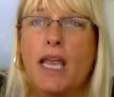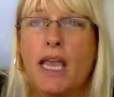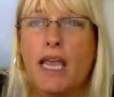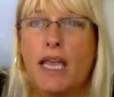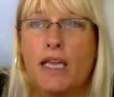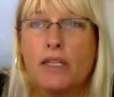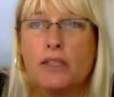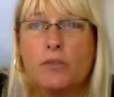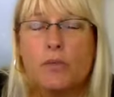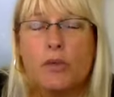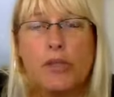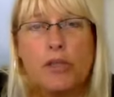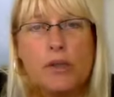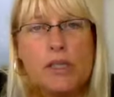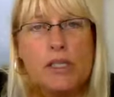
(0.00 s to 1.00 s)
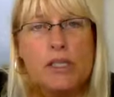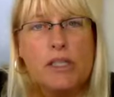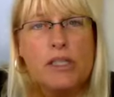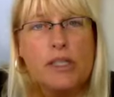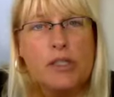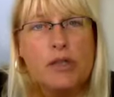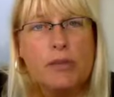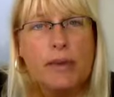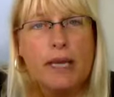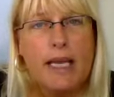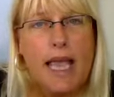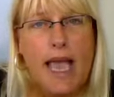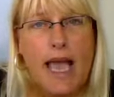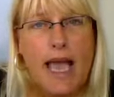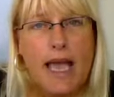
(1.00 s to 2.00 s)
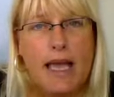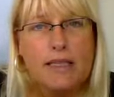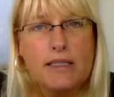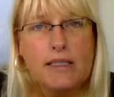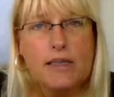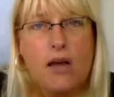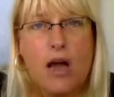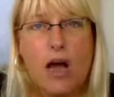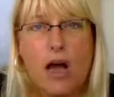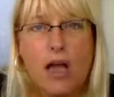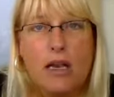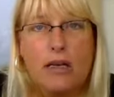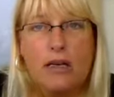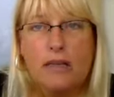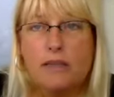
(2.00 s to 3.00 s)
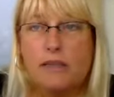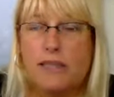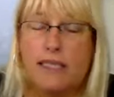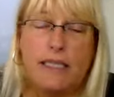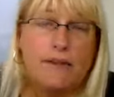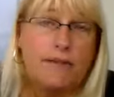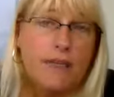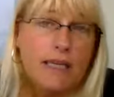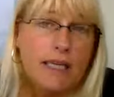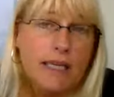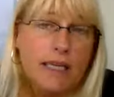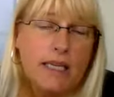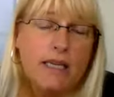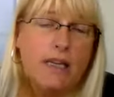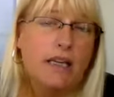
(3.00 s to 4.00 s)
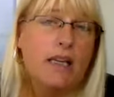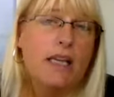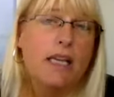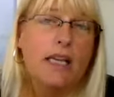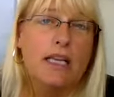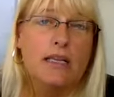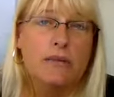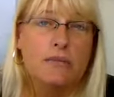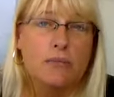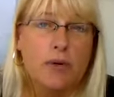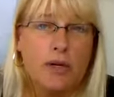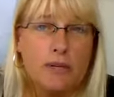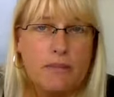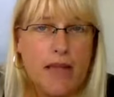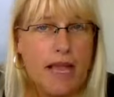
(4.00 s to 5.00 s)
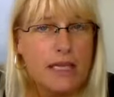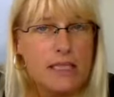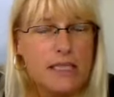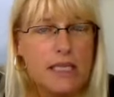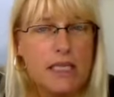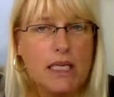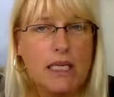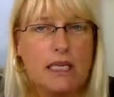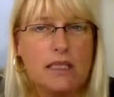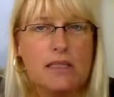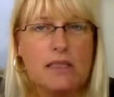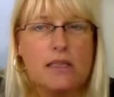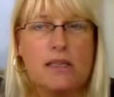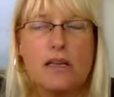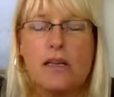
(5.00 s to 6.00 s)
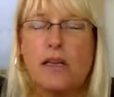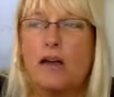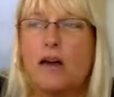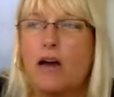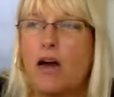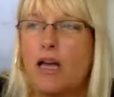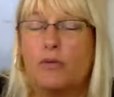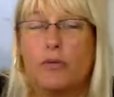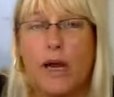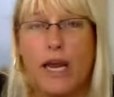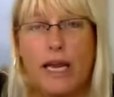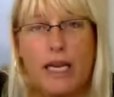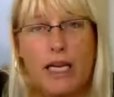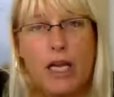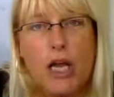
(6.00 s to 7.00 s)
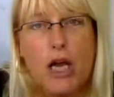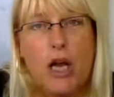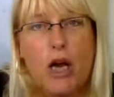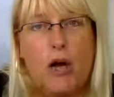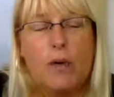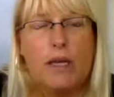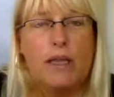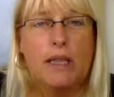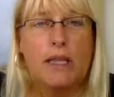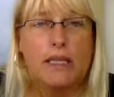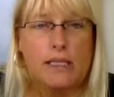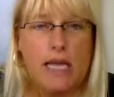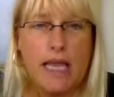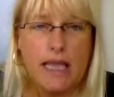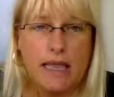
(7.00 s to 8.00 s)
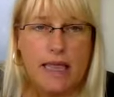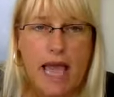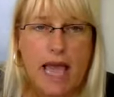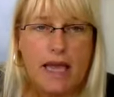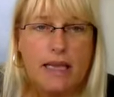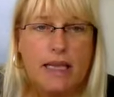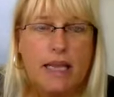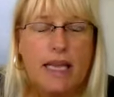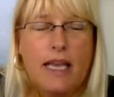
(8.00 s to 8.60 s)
And we're used to consuming ads on TV, in print magazines, on radio, and things like that.